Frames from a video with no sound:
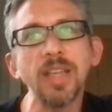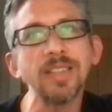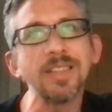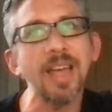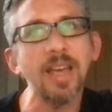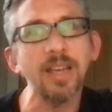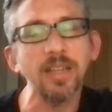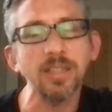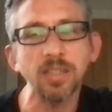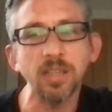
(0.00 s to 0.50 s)

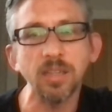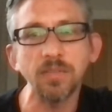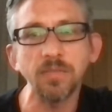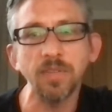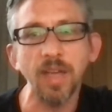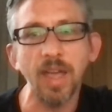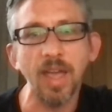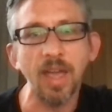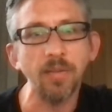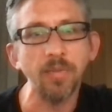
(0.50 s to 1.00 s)

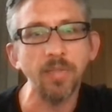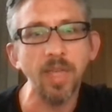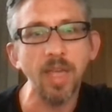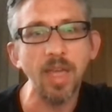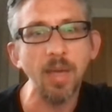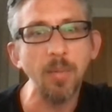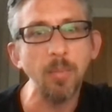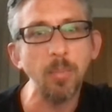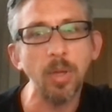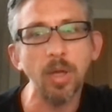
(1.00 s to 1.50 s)
active out
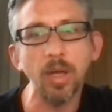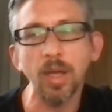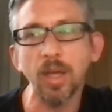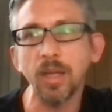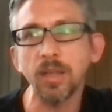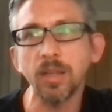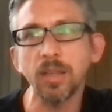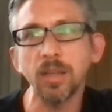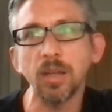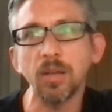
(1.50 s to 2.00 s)
there, but
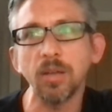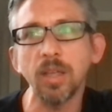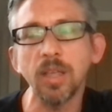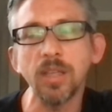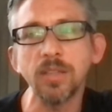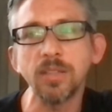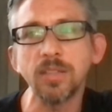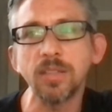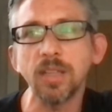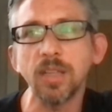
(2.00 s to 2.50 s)

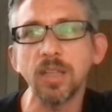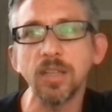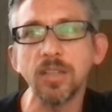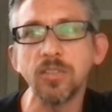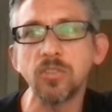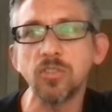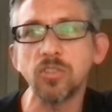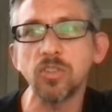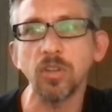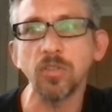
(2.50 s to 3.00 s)

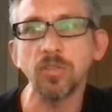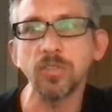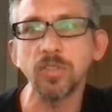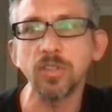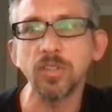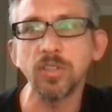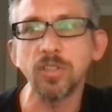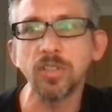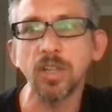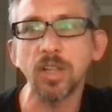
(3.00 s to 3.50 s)
he's
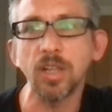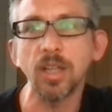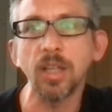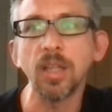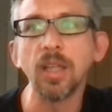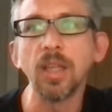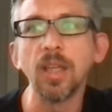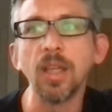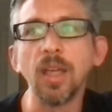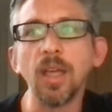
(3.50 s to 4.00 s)
chosen to
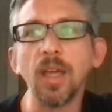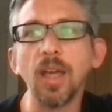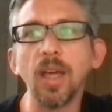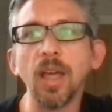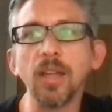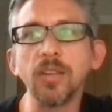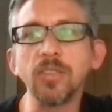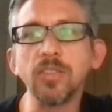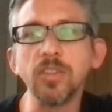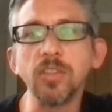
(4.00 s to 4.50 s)

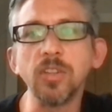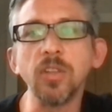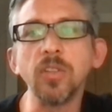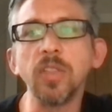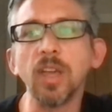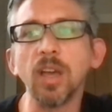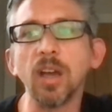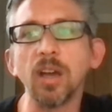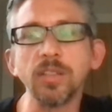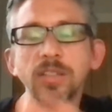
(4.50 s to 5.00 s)
do
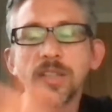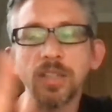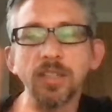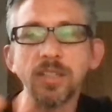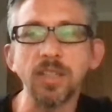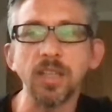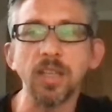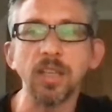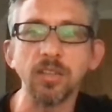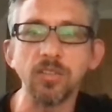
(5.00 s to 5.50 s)
the
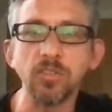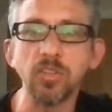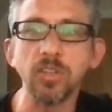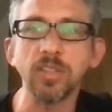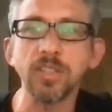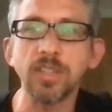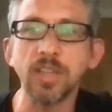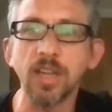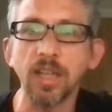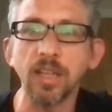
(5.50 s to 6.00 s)
artist thing and
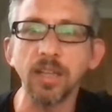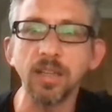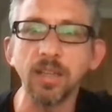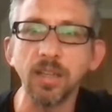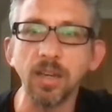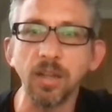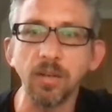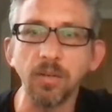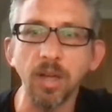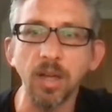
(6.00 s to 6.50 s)
just stay
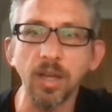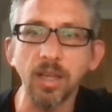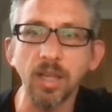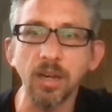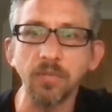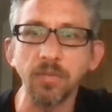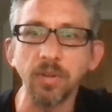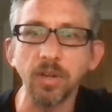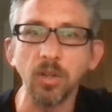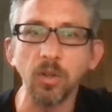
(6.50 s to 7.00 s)
a
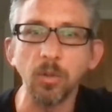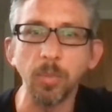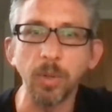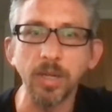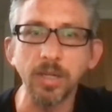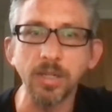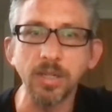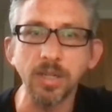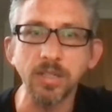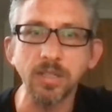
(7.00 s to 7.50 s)
kind of a little
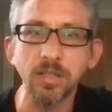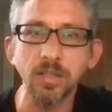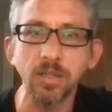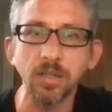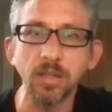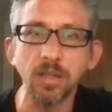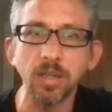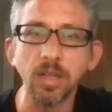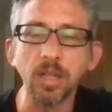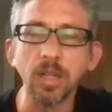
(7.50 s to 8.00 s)
bit
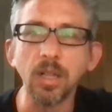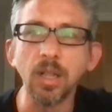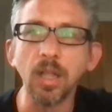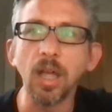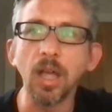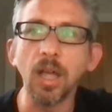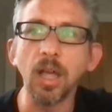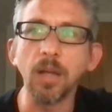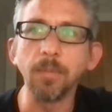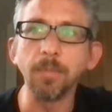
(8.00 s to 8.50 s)
distant.
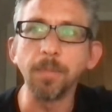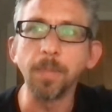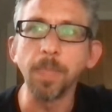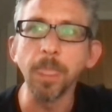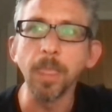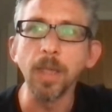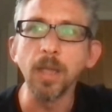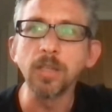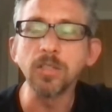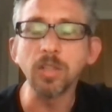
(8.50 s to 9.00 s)

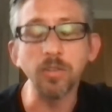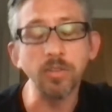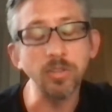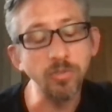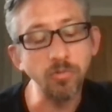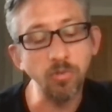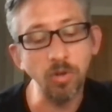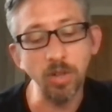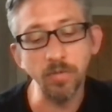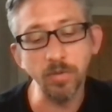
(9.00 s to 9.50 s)
So there's
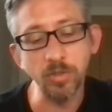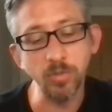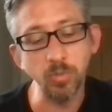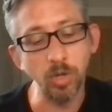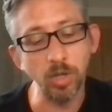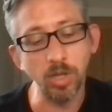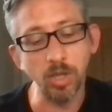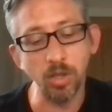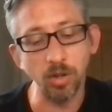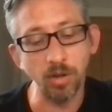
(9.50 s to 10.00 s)
3 of us
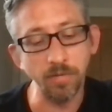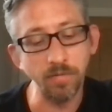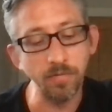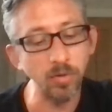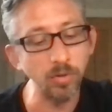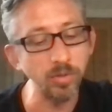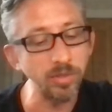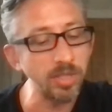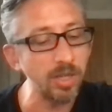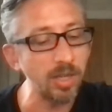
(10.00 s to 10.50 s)
working on it
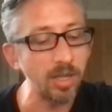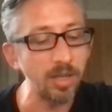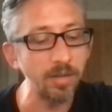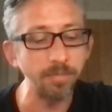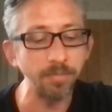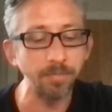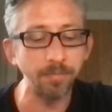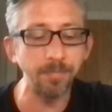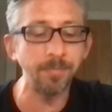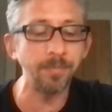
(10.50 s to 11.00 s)
full
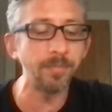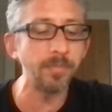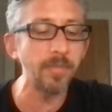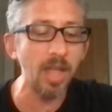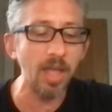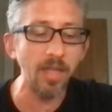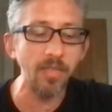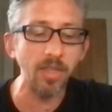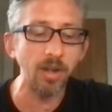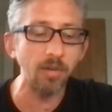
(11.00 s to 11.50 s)
time,
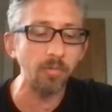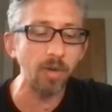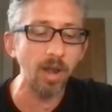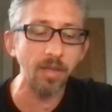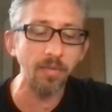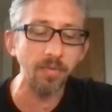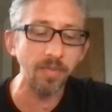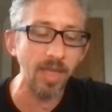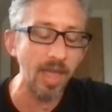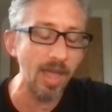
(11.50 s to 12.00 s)
and then
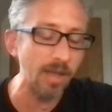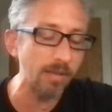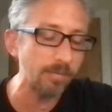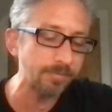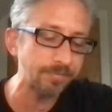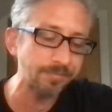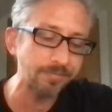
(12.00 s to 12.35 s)
around that,